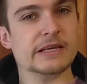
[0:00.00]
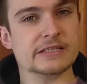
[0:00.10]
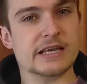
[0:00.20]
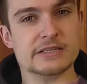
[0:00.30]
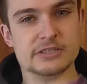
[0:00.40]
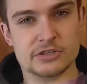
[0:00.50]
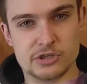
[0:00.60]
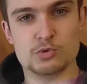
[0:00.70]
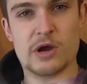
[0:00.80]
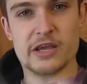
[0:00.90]
makes sense. It's a
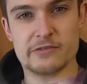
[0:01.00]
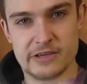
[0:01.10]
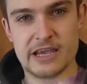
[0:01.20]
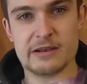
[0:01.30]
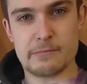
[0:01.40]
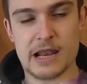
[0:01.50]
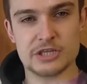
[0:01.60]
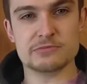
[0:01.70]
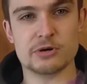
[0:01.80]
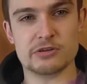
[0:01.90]
good way of again
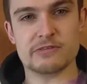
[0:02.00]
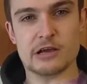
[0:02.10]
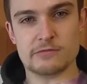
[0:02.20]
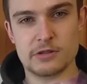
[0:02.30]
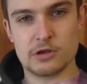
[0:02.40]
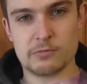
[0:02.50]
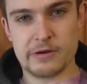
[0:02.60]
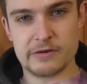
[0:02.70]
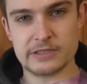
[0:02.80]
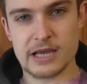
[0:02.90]
managing body fat over a long
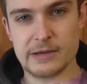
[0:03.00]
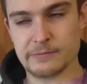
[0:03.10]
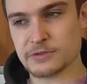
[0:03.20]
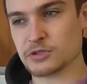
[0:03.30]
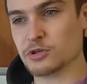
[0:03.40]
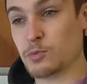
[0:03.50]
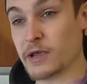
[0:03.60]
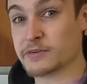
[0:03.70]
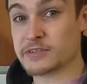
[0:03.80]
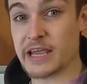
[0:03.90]
period of time. It's a good
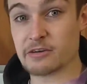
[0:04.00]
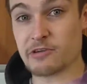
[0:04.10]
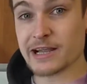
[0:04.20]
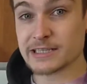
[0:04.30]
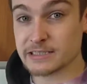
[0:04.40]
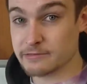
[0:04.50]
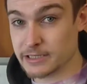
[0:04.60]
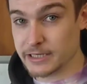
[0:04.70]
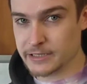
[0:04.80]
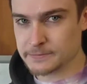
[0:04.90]
way of staying
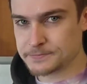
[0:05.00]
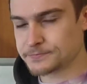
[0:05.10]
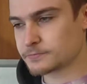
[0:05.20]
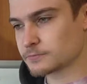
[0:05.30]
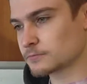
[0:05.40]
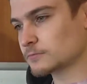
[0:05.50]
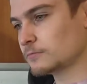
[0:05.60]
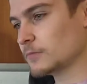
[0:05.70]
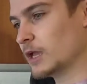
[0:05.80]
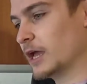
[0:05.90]
relatively lean
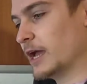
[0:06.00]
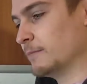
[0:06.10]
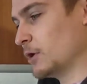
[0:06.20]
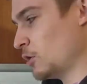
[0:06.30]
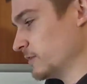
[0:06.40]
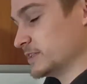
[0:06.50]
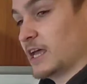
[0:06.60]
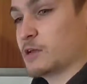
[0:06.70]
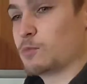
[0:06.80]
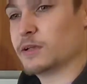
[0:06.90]
um, over
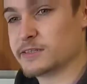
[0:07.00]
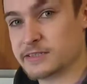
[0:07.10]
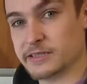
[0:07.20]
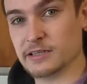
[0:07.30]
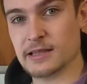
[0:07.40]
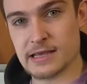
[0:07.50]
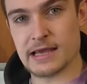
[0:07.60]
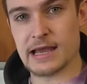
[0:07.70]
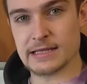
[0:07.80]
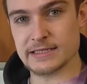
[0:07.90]
time while still
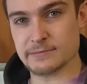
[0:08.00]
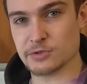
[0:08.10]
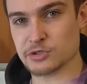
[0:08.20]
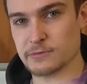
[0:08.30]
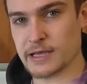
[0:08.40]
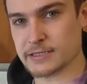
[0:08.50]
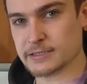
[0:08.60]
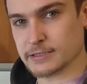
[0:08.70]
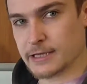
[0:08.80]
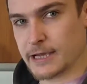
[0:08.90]
adding muscle
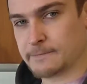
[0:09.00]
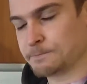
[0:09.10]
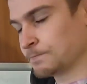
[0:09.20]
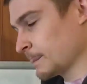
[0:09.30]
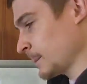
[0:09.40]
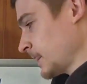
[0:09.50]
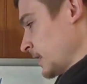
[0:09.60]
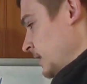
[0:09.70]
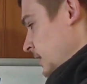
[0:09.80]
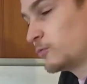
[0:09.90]
mass. Okay,
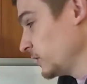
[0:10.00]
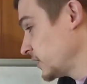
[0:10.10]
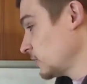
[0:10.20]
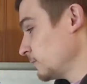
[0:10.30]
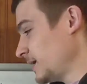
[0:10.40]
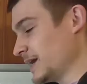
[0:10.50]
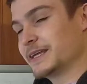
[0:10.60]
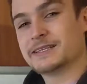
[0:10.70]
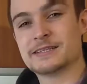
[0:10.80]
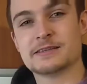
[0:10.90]
if we
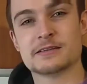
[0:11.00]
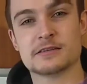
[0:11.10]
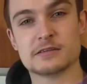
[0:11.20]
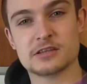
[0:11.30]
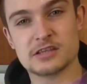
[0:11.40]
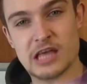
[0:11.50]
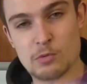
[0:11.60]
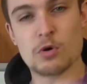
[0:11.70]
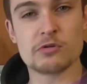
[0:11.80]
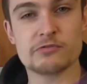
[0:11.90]
combine
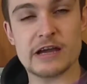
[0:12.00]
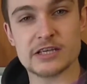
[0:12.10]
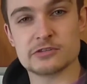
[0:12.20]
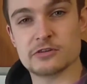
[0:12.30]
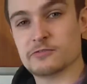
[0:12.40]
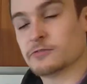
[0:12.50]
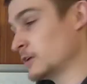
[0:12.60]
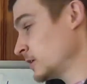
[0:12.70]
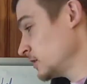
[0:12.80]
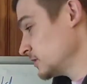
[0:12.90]
that one factor of
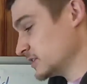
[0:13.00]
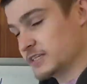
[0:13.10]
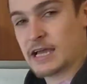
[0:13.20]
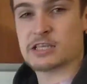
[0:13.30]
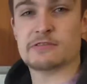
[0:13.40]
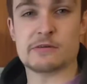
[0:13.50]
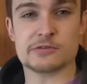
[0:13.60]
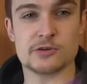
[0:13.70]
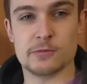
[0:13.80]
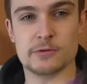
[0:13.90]
the size of our
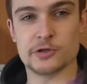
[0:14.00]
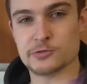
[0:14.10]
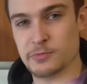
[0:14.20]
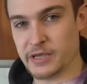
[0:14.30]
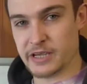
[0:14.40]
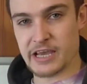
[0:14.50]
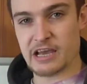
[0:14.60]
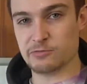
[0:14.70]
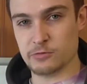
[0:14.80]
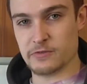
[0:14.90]
surplus, being
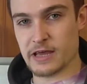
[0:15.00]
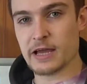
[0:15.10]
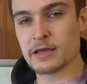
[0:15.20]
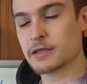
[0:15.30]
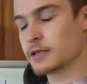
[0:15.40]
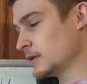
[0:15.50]
careful with that,